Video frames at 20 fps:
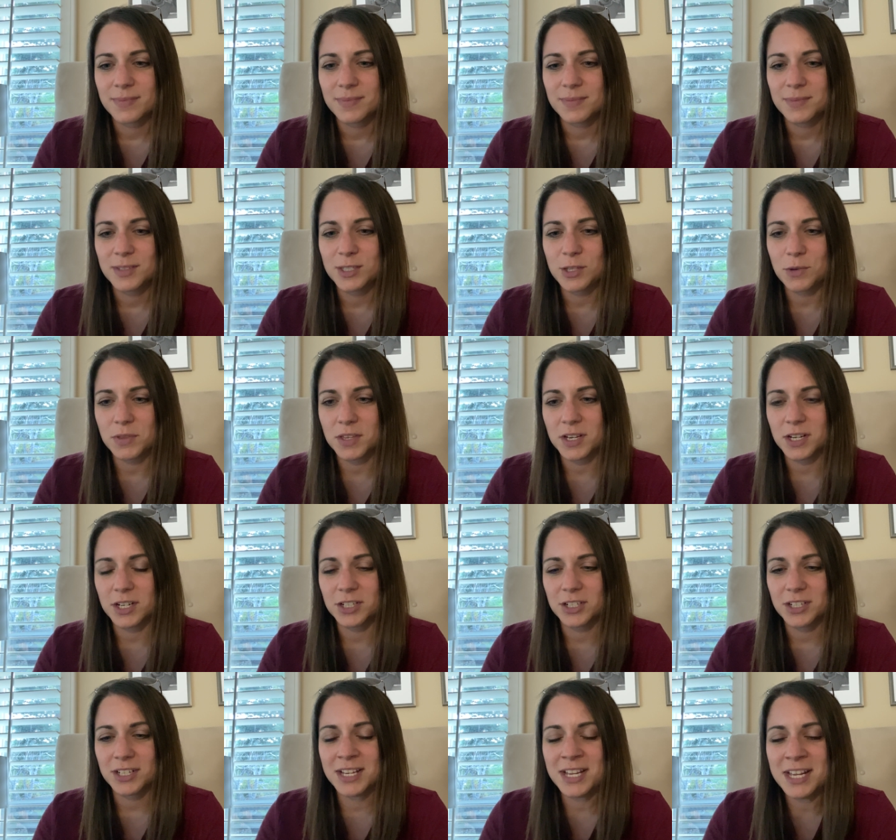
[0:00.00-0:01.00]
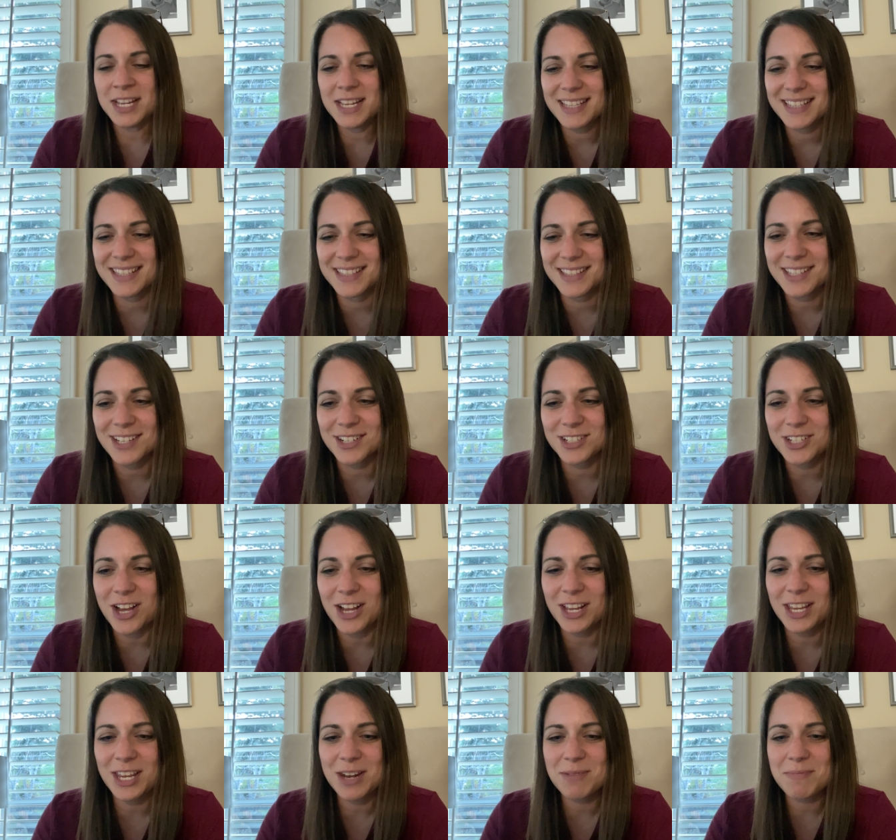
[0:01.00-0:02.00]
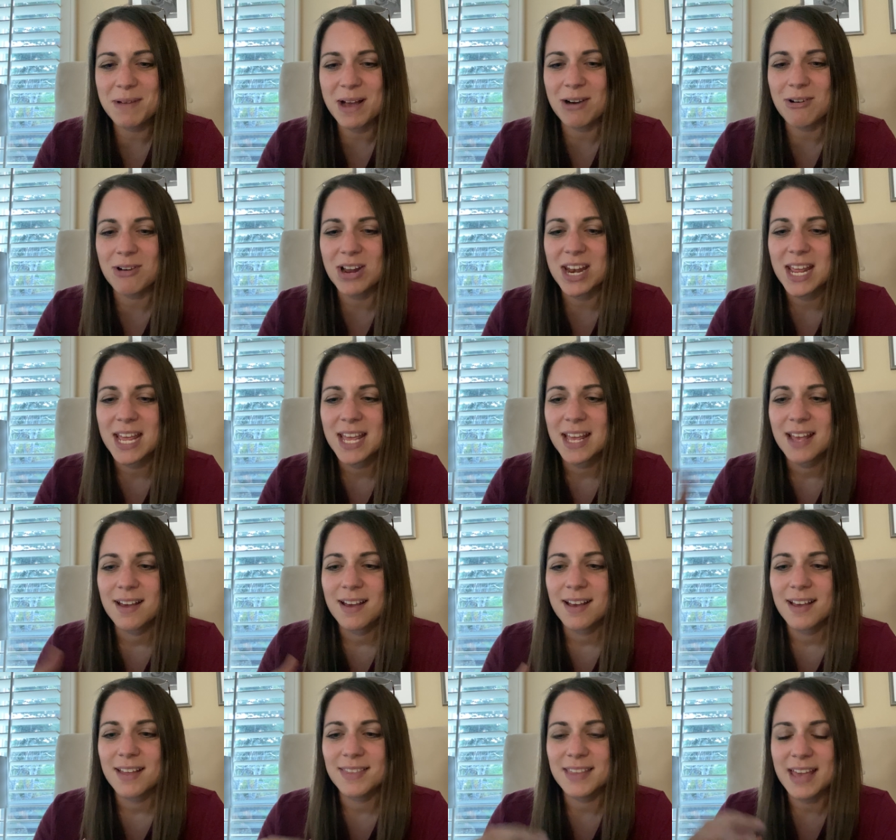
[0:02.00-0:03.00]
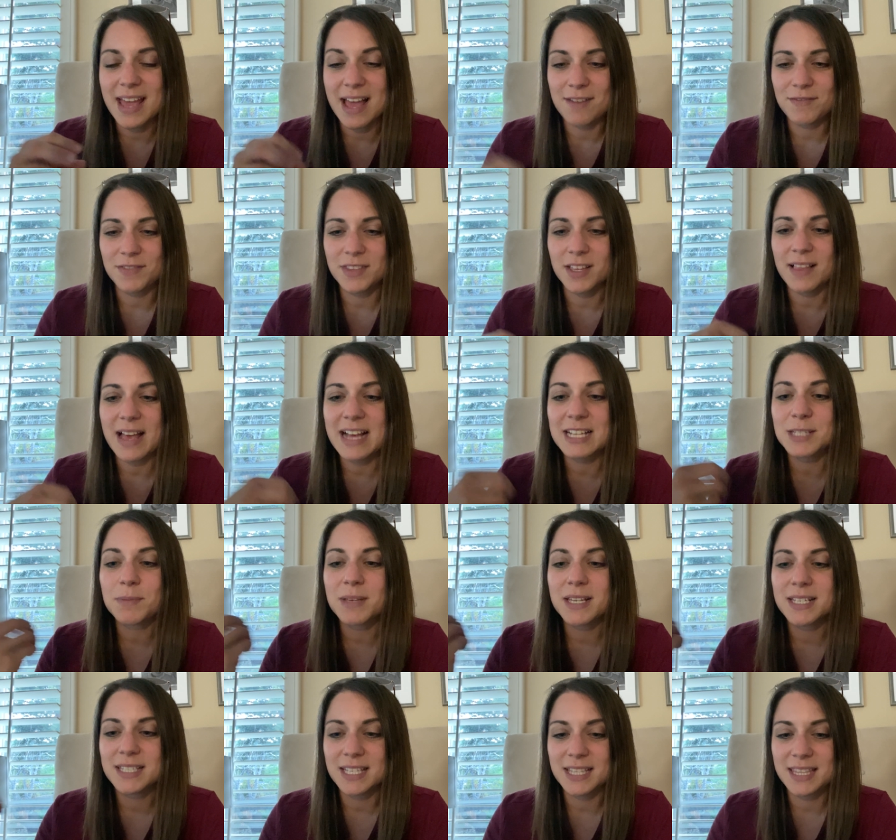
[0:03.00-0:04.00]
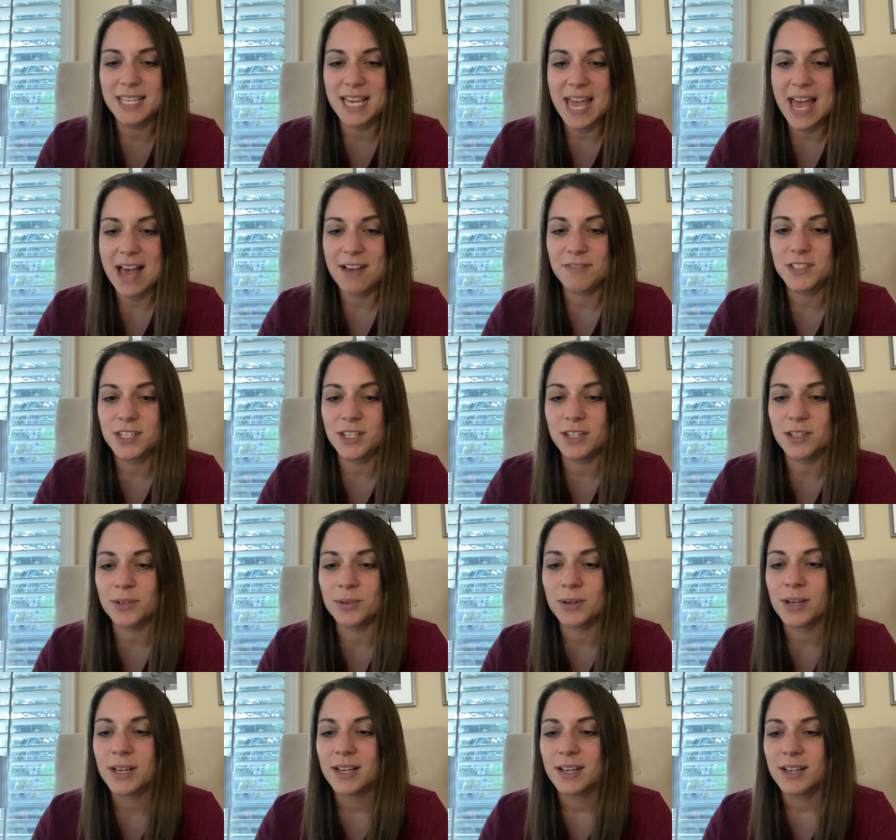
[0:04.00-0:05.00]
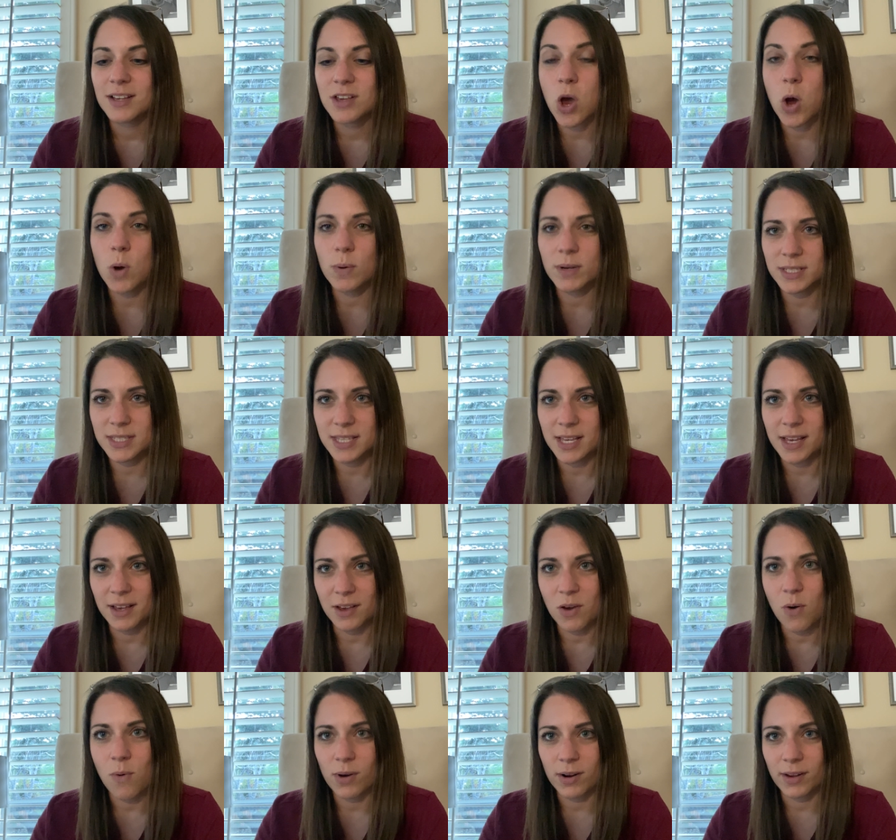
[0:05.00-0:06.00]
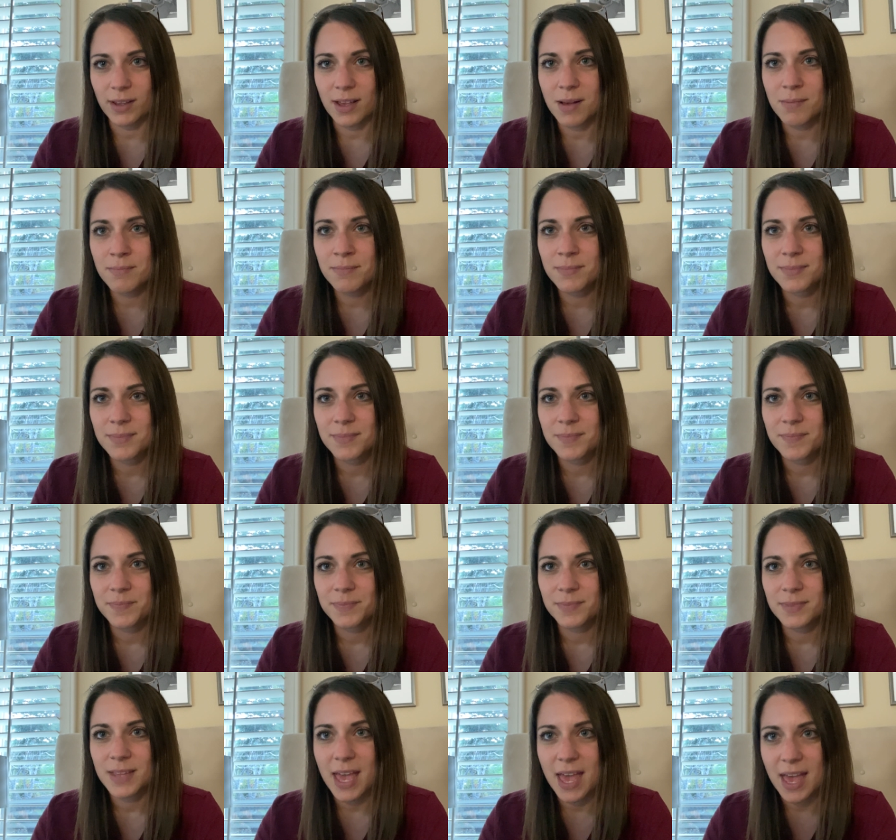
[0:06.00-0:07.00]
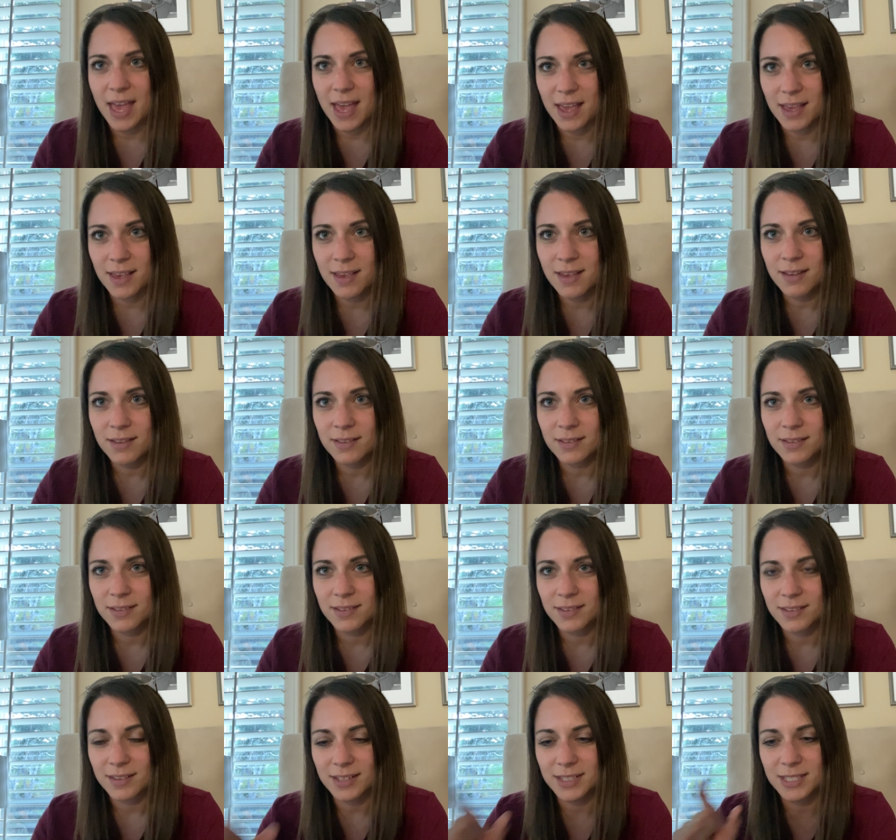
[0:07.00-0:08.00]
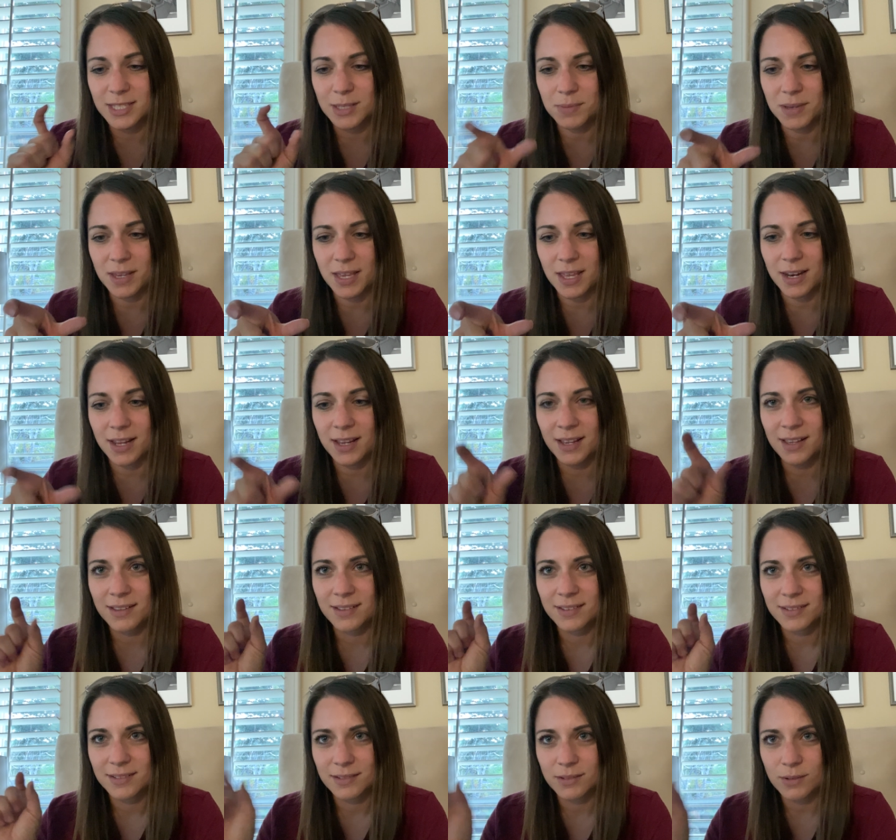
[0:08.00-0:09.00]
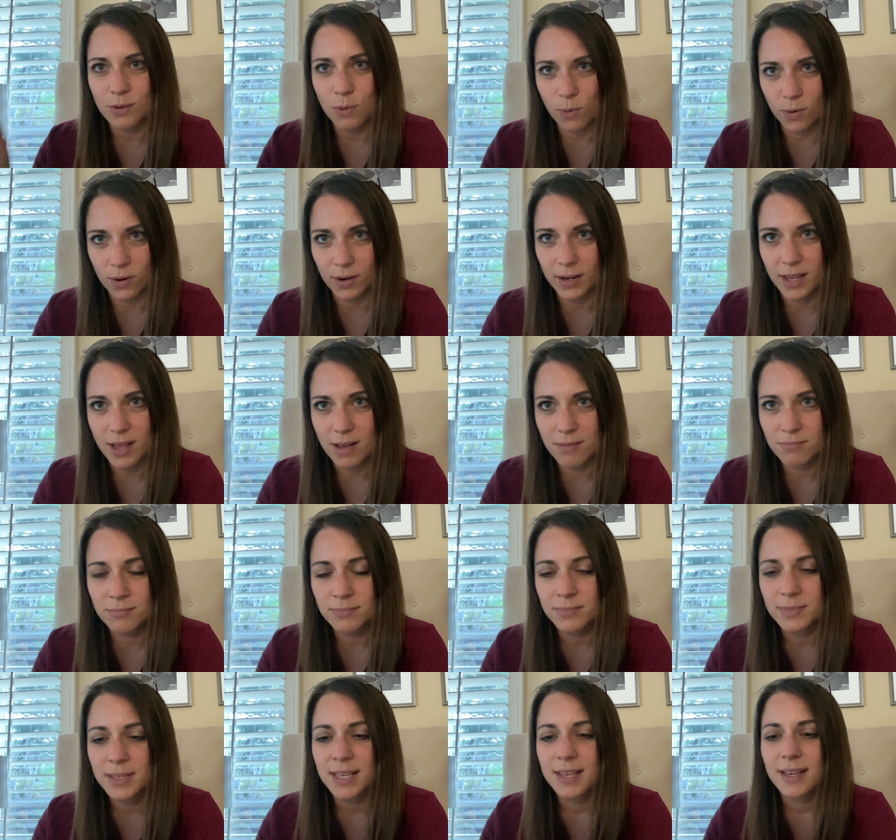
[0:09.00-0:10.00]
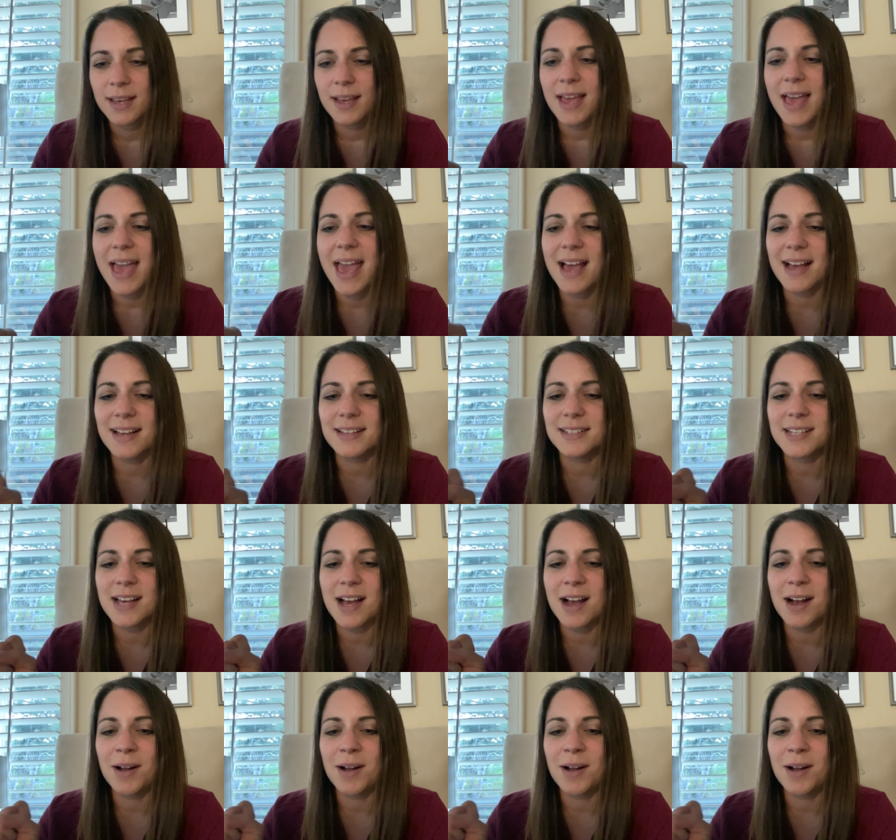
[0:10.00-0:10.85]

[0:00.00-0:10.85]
so they're they're talking about the last place that they have to go is the Egorium. Egg is the beginning, Orium. And